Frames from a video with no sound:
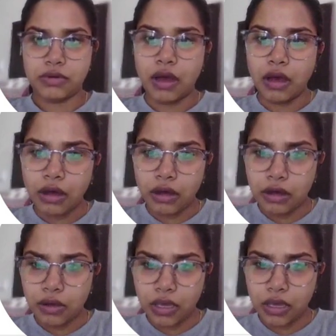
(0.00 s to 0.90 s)
Oh,
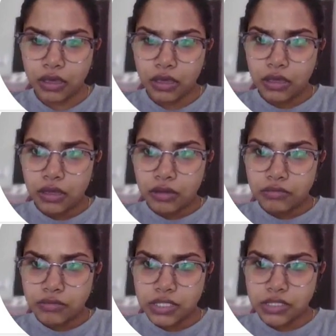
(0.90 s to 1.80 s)
okay.
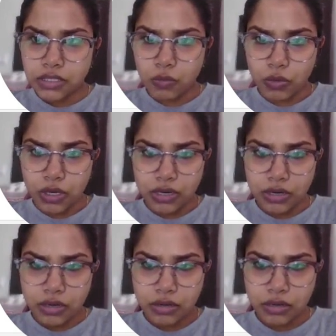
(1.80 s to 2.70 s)
Missing
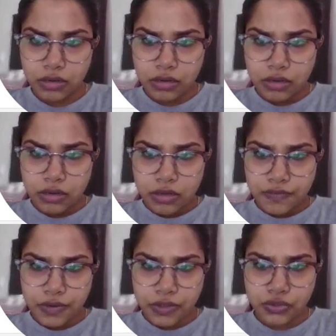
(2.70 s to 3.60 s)
one.
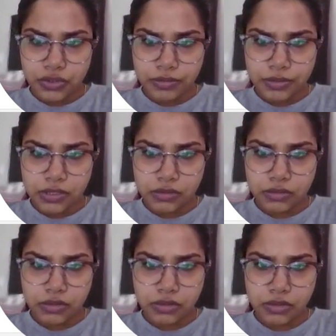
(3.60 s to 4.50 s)
Factorial missing
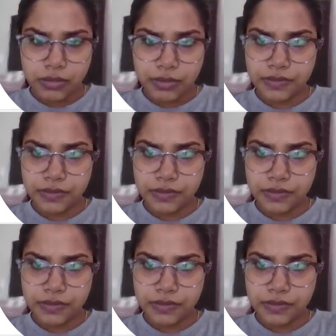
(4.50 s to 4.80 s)
one.